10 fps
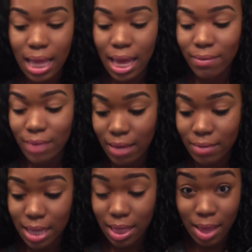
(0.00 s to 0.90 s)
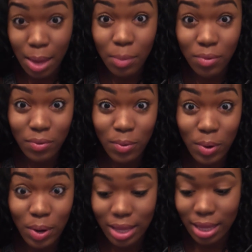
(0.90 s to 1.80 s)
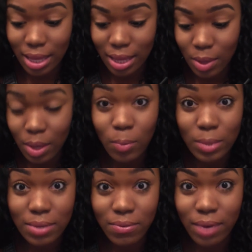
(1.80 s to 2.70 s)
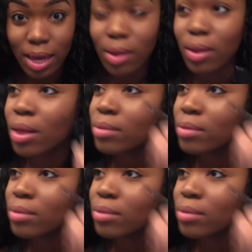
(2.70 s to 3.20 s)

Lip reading: I've done that before and it was a fail.